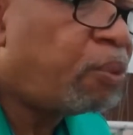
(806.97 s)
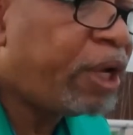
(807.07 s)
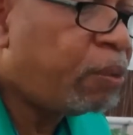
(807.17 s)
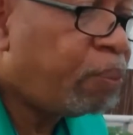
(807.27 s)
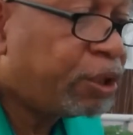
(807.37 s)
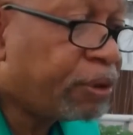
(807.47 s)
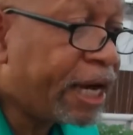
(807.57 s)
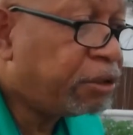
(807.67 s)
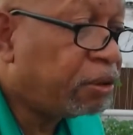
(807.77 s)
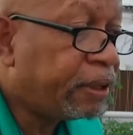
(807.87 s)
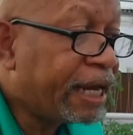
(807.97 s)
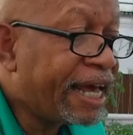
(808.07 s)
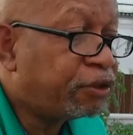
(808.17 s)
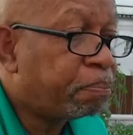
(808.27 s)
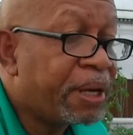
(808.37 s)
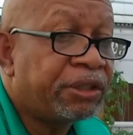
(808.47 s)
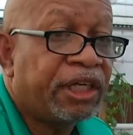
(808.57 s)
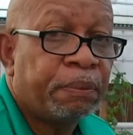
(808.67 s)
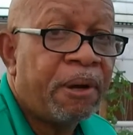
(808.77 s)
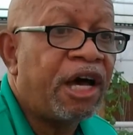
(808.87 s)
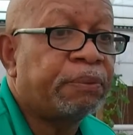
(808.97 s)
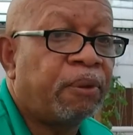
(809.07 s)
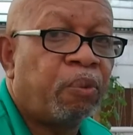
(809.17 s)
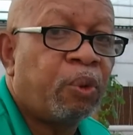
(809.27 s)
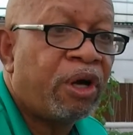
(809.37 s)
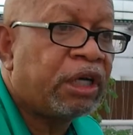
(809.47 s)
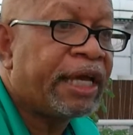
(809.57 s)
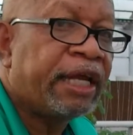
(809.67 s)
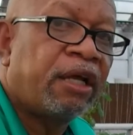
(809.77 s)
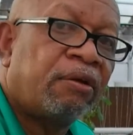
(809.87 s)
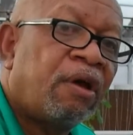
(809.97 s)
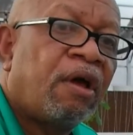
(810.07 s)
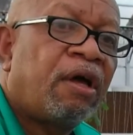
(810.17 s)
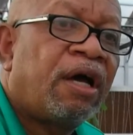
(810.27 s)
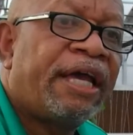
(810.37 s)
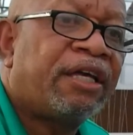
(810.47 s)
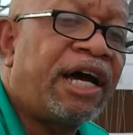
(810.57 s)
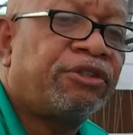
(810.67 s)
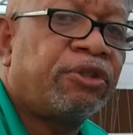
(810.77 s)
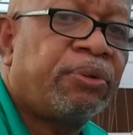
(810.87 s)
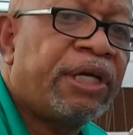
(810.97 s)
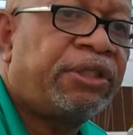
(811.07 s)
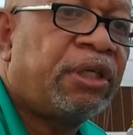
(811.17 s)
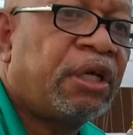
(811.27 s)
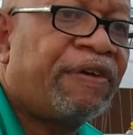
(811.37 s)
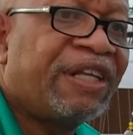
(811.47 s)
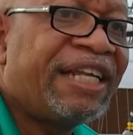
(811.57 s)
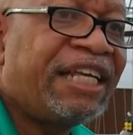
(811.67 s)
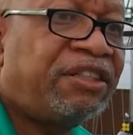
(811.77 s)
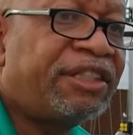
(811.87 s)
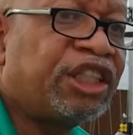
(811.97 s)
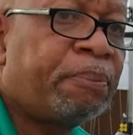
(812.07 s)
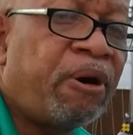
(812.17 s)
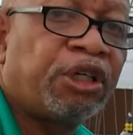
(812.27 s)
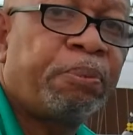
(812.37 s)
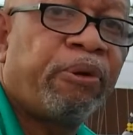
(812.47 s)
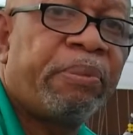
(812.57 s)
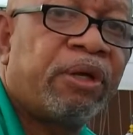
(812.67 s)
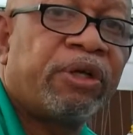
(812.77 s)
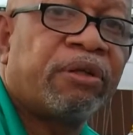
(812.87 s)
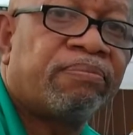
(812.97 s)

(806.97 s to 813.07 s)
we try to get as much as possible. We want to get a concentration of at least 6 parts per million.